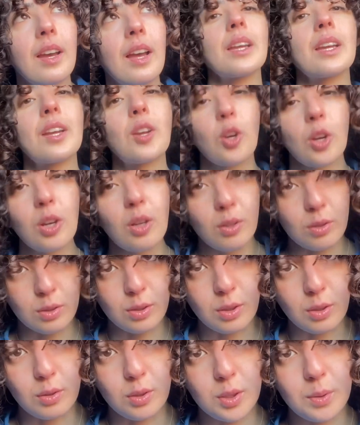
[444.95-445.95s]
the
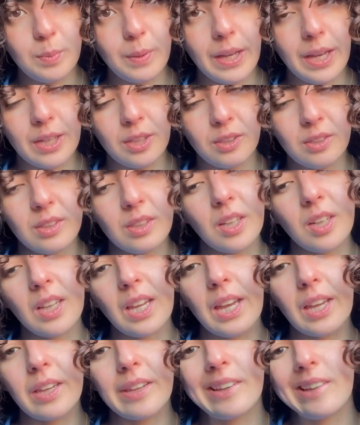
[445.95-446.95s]
curls lose pattern, they're
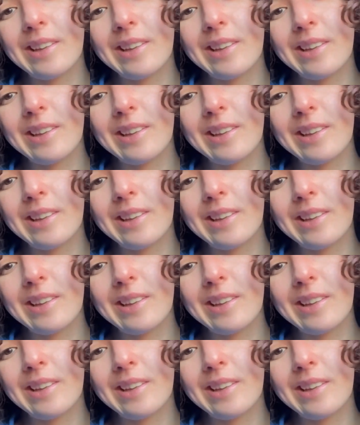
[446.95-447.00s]
like,